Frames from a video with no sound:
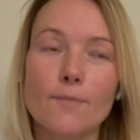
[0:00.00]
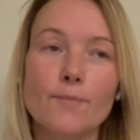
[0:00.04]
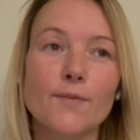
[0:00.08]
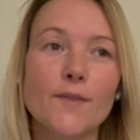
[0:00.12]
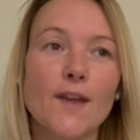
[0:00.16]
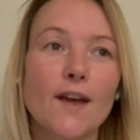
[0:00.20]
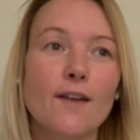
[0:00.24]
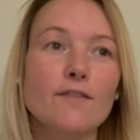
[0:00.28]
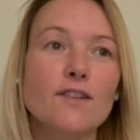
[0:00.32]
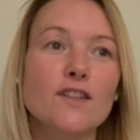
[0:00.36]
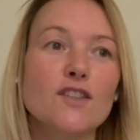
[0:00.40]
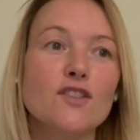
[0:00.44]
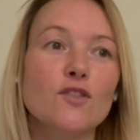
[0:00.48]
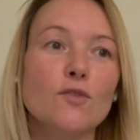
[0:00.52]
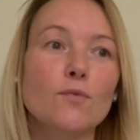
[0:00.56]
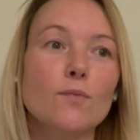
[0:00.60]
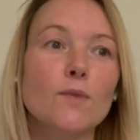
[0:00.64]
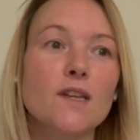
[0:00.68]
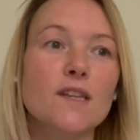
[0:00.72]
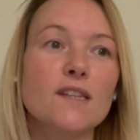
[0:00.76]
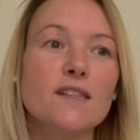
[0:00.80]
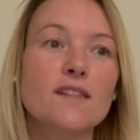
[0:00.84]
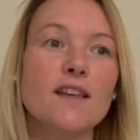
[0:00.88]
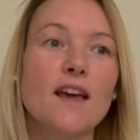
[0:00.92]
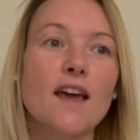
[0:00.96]
There is some
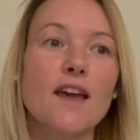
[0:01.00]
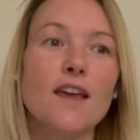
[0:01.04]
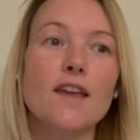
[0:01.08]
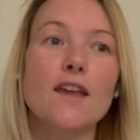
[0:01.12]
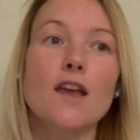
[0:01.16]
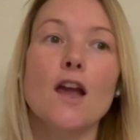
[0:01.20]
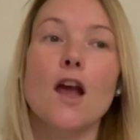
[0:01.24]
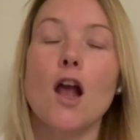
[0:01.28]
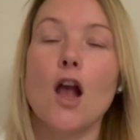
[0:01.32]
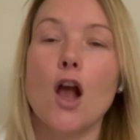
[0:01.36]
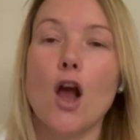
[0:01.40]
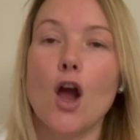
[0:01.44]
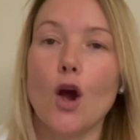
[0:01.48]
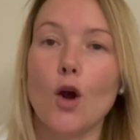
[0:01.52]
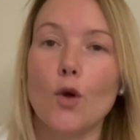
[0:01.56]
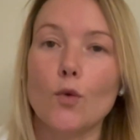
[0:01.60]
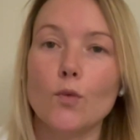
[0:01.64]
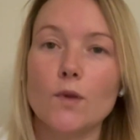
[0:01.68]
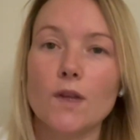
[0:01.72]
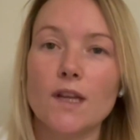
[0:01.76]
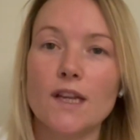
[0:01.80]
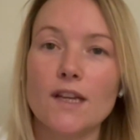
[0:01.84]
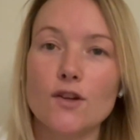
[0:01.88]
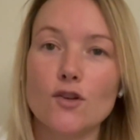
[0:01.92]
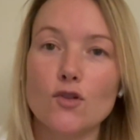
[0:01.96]
that say
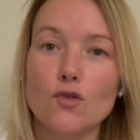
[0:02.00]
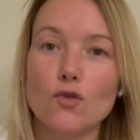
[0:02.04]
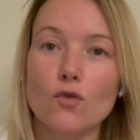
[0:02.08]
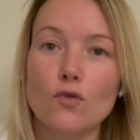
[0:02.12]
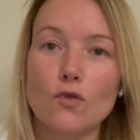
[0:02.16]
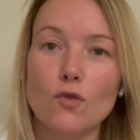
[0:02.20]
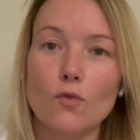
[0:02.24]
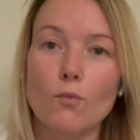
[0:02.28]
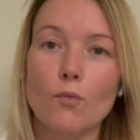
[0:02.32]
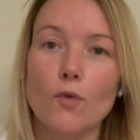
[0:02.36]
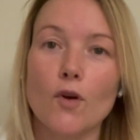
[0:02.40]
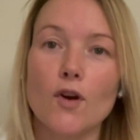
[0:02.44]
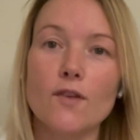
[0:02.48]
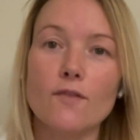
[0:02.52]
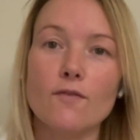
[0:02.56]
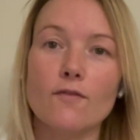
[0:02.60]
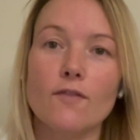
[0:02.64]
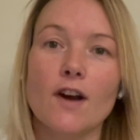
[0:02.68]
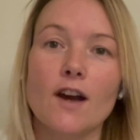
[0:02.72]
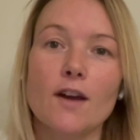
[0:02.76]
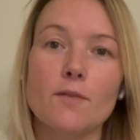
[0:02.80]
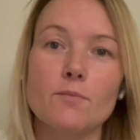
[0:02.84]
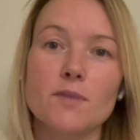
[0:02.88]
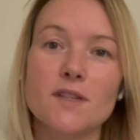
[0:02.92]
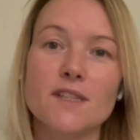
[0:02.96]
only
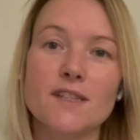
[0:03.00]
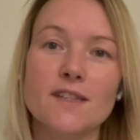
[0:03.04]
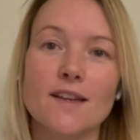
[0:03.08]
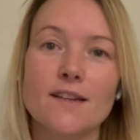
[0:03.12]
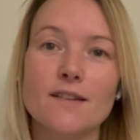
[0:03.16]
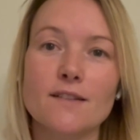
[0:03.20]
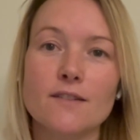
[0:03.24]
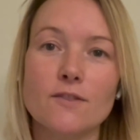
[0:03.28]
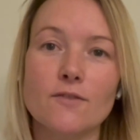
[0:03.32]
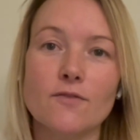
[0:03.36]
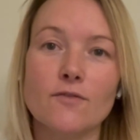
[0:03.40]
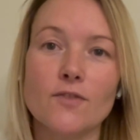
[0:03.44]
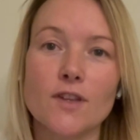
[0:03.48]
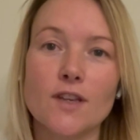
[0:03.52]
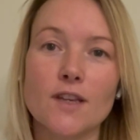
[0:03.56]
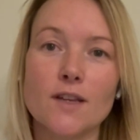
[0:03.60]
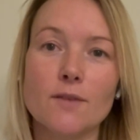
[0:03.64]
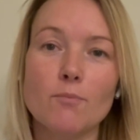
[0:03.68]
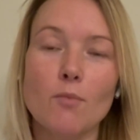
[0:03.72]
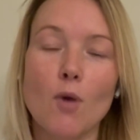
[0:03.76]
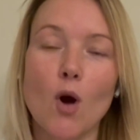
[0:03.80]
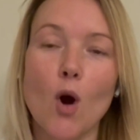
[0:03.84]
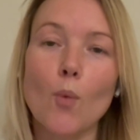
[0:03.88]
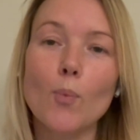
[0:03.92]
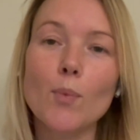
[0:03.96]
0.5% of the
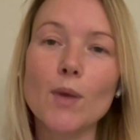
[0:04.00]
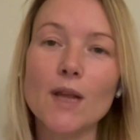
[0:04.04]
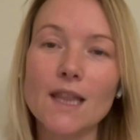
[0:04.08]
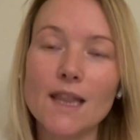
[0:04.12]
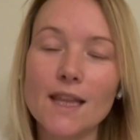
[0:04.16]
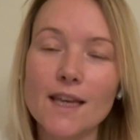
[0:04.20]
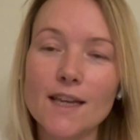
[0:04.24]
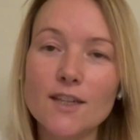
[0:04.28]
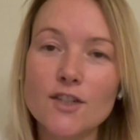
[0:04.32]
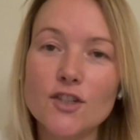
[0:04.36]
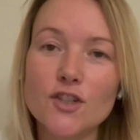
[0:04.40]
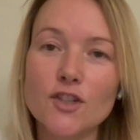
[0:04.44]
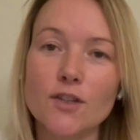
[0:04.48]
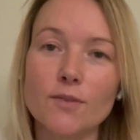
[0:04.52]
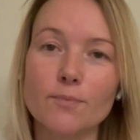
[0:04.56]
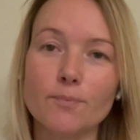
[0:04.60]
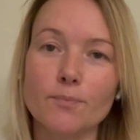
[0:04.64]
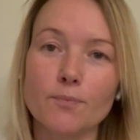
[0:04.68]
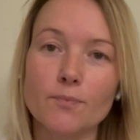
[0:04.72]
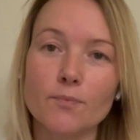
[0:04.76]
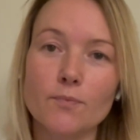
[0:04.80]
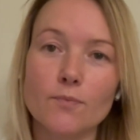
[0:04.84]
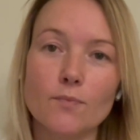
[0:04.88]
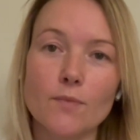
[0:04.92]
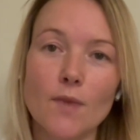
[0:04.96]
population
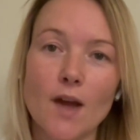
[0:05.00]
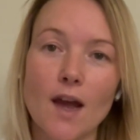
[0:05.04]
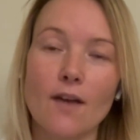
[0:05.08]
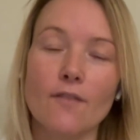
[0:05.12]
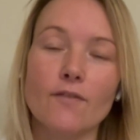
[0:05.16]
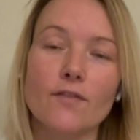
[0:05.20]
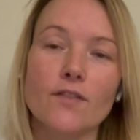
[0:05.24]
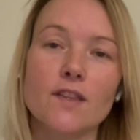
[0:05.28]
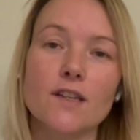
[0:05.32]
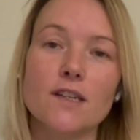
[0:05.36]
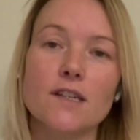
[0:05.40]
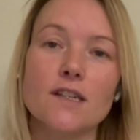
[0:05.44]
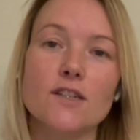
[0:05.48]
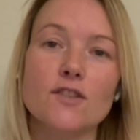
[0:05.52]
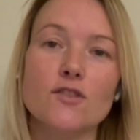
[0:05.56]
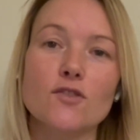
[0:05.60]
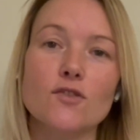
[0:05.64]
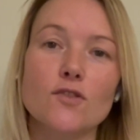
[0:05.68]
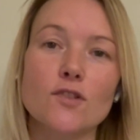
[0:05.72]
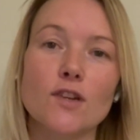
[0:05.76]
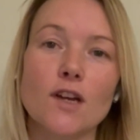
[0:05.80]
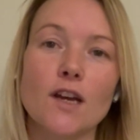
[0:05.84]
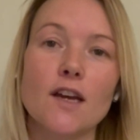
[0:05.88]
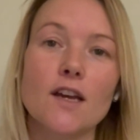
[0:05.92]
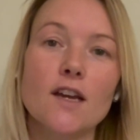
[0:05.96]
have the
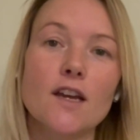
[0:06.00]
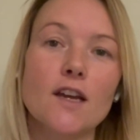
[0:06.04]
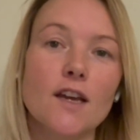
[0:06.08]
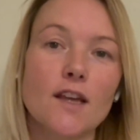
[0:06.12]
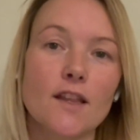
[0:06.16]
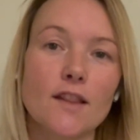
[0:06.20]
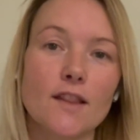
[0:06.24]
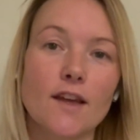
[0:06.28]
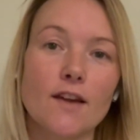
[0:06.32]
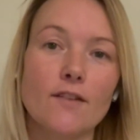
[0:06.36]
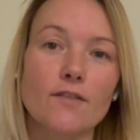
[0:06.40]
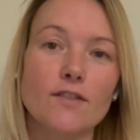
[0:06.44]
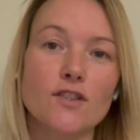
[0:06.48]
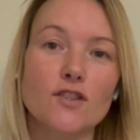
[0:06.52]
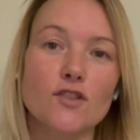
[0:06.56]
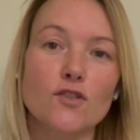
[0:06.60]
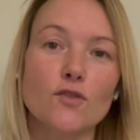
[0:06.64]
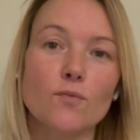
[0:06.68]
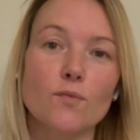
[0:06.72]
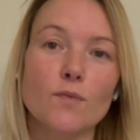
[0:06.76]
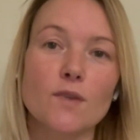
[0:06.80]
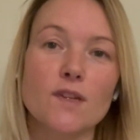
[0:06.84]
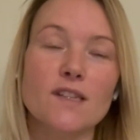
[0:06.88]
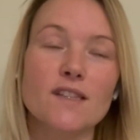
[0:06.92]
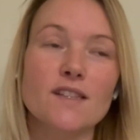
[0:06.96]
disorder. There is
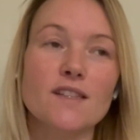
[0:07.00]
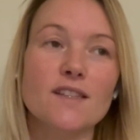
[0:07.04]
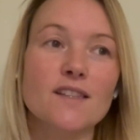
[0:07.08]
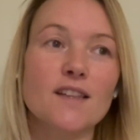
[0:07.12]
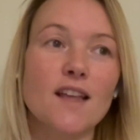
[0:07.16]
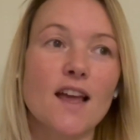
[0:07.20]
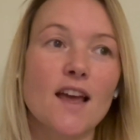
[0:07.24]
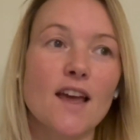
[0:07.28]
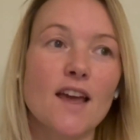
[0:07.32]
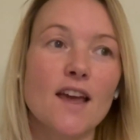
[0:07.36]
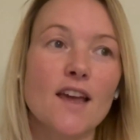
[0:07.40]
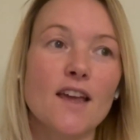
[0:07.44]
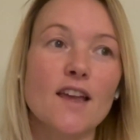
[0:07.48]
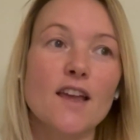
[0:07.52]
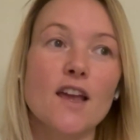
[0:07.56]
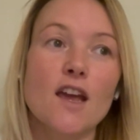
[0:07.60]
some that say